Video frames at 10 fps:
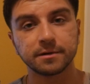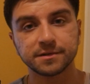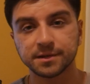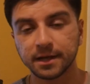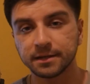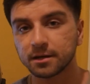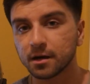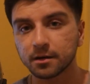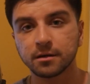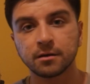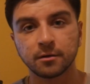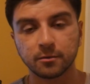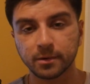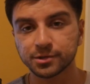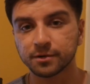isn't any cutting or
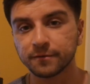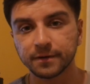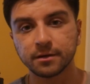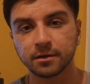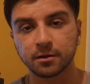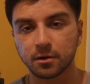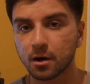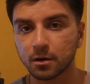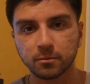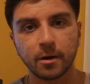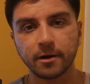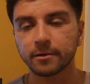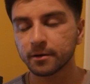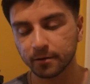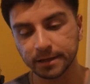retrofitting or hard
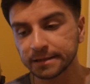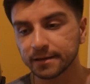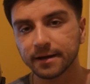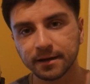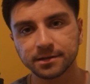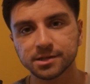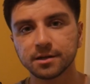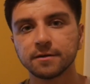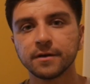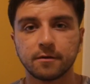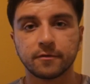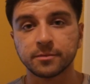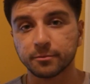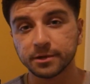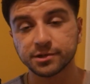wiring or any of that kind of stuff. From
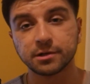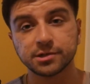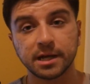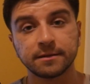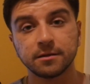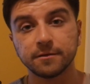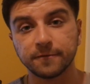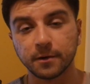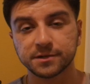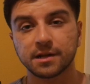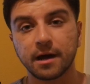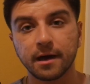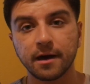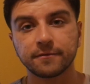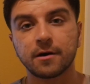the research and the folks that I
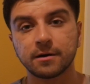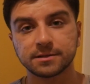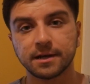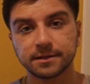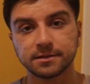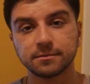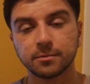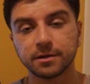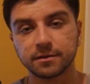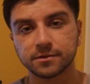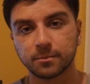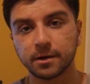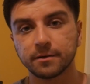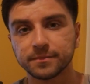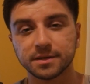have contacted with as
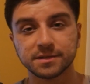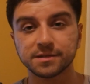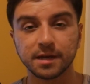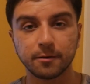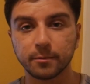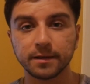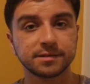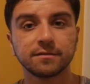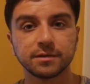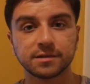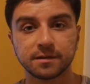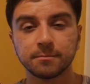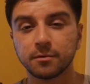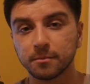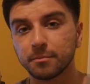well, this is a relatively
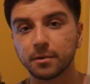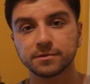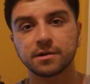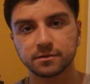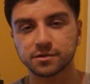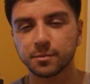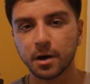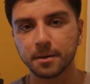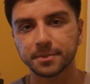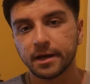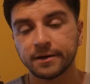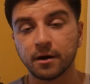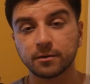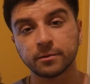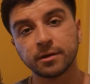simple bolt-on swap. And
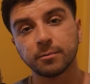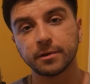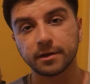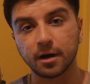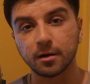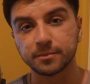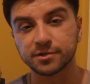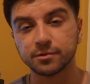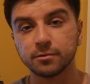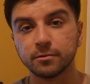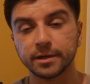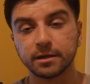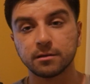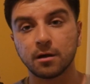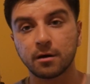not only will it help to
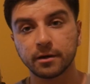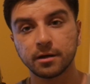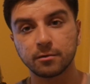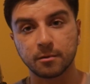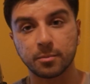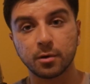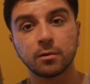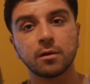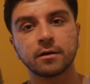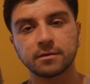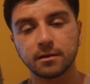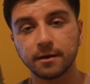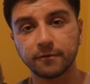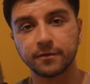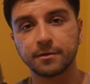elongate or prolong the
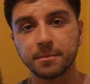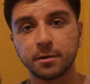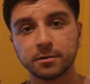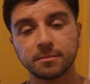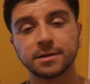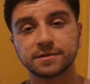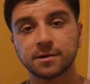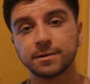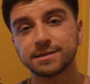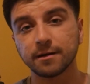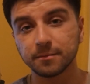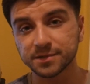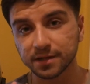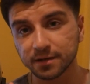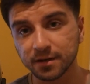life of your motor, but it's going to help
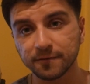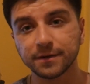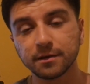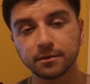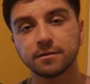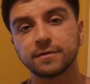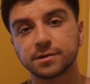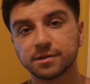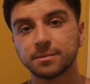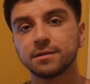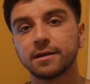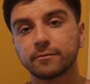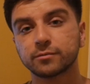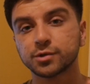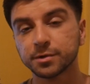significantly if you're somebody
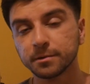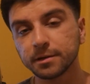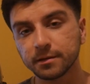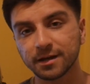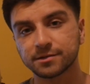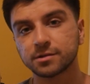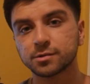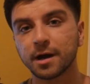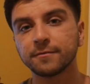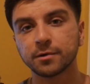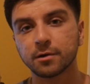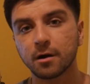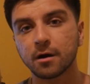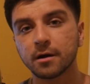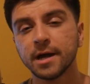that truly likes to drive your
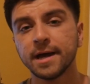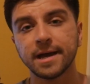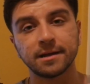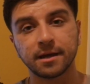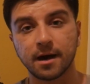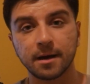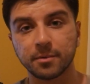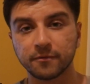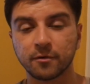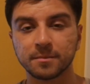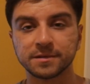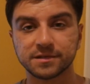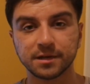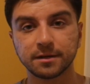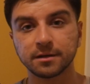car in a high performance
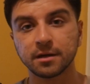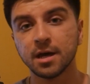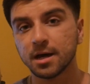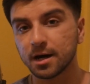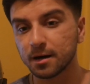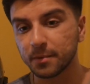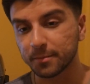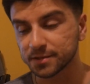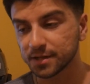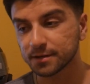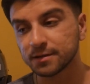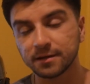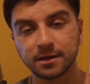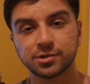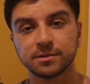setting by protecting
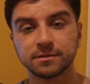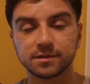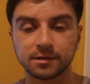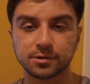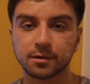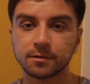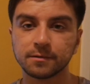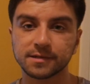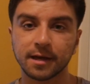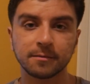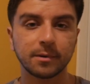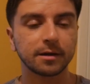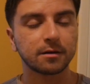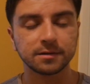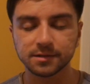the engine's internals and by
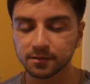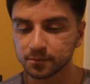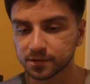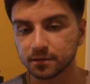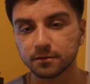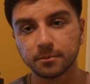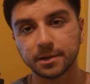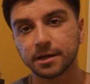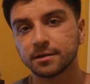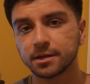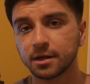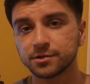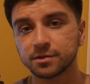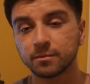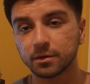continuously lubricating the
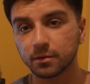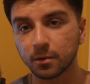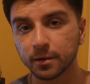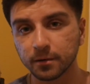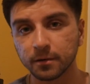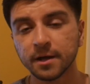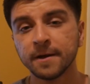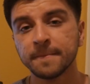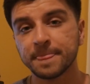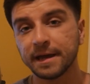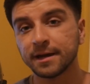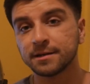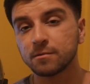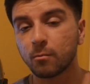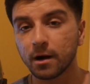engine with oil.
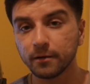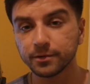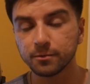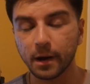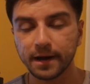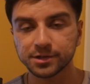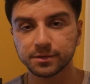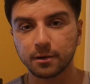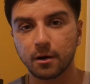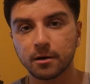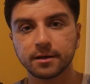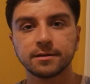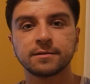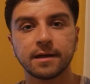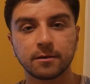And while you actually are
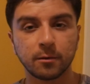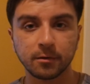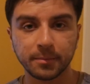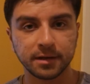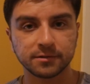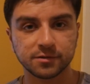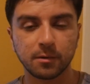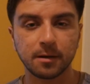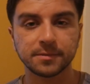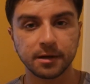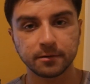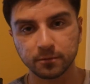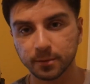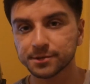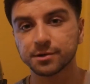getting that oil pan swapped out or
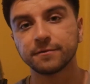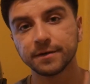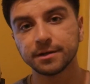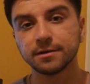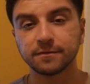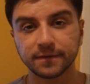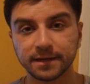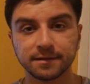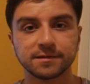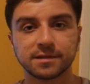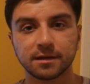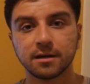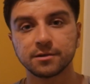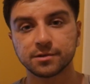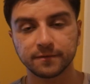retrofitted, if that is the
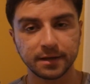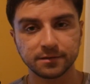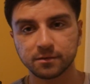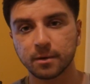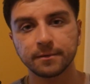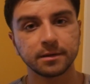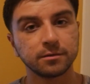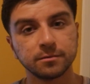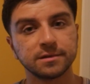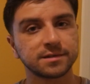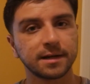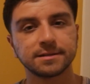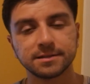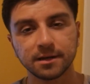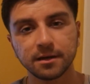case or if that is the route that you decide
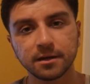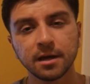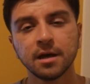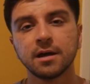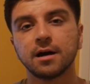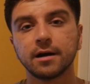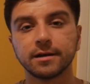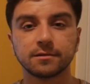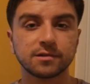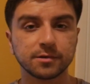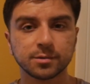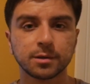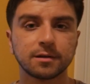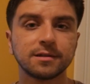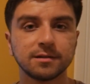to take, it's also a
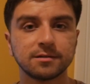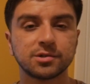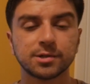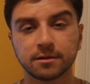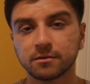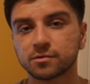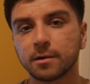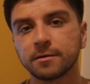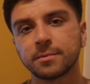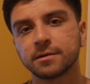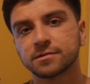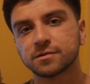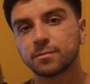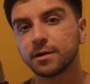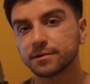good idea to check those rod bearings
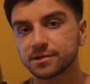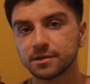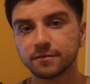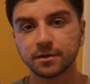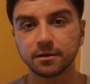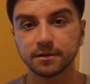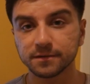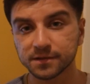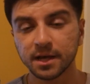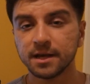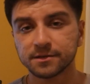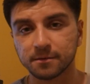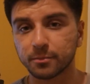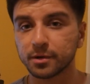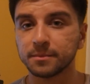as well. See if there is
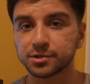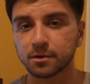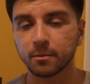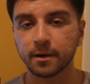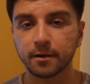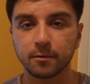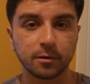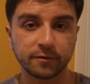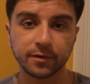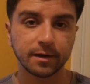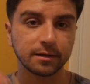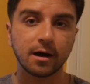some premature wear or if you're at a